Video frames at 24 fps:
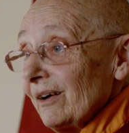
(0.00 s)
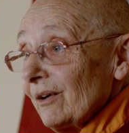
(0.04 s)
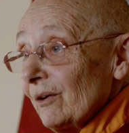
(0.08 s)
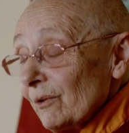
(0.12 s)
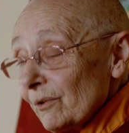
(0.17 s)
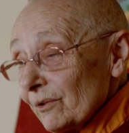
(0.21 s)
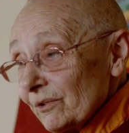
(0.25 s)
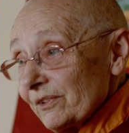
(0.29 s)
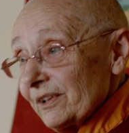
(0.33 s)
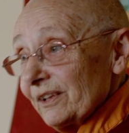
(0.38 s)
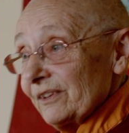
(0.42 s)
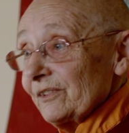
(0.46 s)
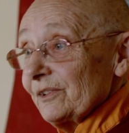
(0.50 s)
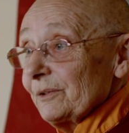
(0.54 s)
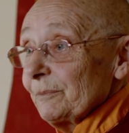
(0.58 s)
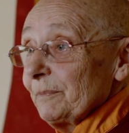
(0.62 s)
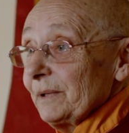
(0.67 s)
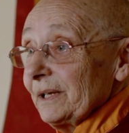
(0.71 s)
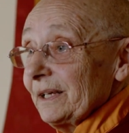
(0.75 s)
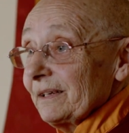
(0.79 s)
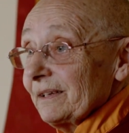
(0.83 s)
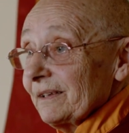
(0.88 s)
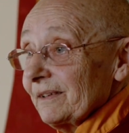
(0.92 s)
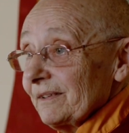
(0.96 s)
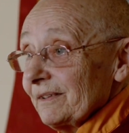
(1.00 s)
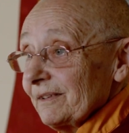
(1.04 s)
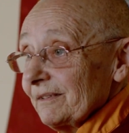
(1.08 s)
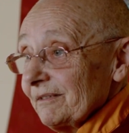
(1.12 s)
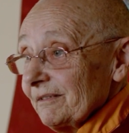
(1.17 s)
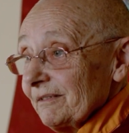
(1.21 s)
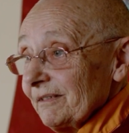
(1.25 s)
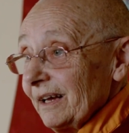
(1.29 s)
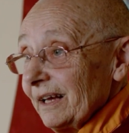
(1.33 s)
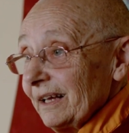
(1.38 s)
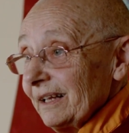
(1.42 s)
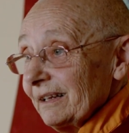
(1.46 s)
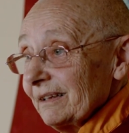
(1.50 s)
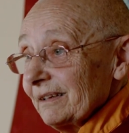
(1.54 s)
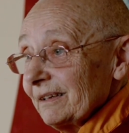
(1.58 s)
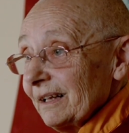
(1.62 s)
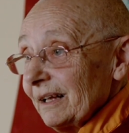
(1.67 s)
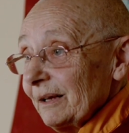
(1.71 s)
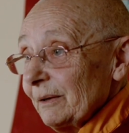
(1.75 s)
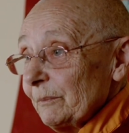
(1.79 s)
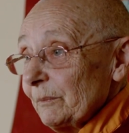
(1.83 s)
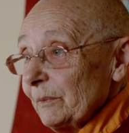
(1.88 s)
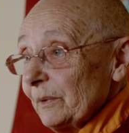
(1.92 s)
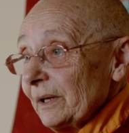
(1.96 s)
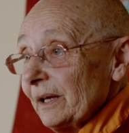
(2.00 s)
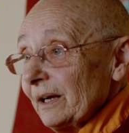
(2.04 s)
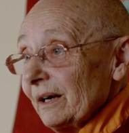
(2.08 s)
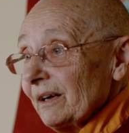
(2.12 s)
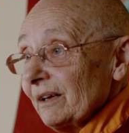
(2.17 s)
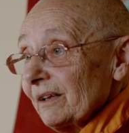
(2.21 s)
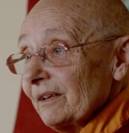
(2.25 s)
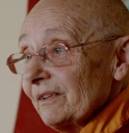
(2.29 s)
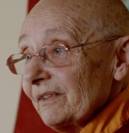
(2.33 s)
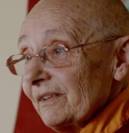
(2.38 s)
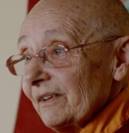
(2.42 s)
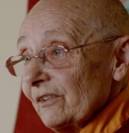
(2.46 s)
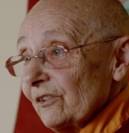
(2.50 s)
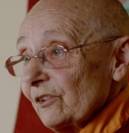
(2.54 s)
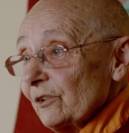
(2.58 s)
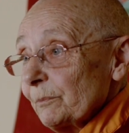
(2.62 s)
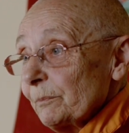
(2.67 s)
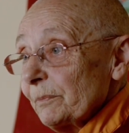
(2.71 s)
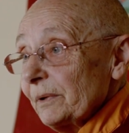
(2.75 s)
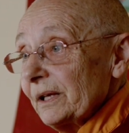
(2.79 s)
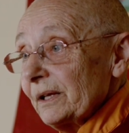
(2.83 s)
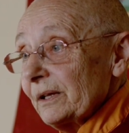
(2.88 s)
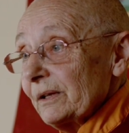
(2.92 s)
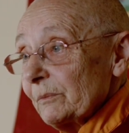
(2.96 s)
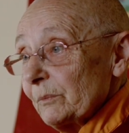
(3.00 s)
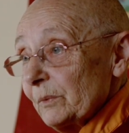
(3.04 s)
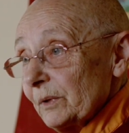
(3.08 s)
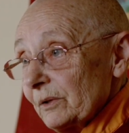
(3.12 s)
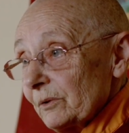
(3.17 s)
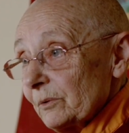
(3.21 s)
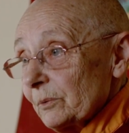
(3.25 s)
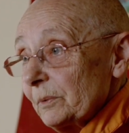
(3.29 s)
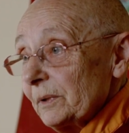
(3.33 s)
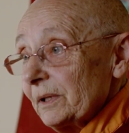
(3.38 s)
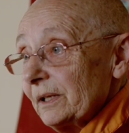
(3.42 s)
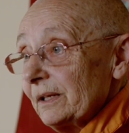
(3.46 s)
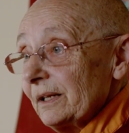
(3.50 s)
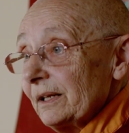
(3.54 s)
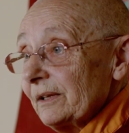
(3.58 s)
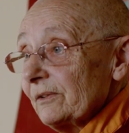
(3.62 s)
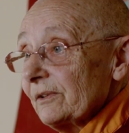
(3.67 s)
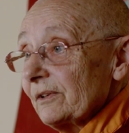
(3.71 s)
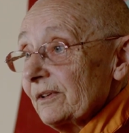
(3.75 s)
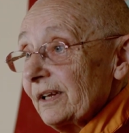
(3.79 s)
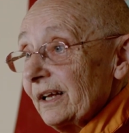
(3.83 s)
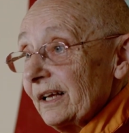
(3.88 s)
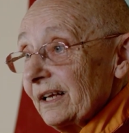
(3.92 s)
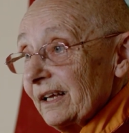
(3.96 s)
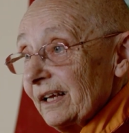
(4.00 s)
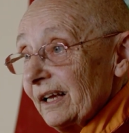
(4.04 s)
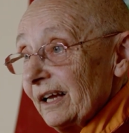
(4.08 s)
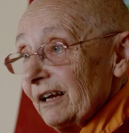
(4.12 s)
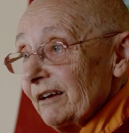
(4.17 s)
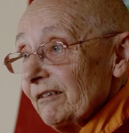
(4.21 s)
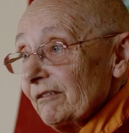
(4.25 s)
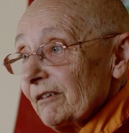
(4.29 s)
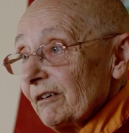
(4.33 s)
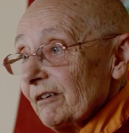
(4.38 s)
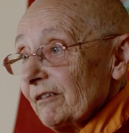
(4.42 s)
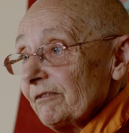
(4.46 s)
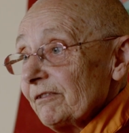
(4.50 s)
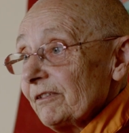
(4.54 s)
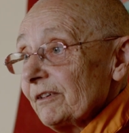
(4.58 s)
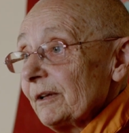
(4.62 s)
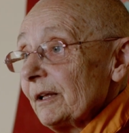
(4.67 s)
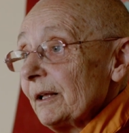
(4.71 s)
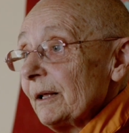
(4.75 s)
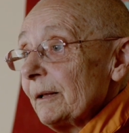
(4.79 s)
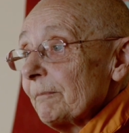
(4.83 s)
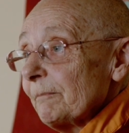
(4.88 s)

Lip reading: All sentient beings, right? And we are a sentient being which we need to take care of.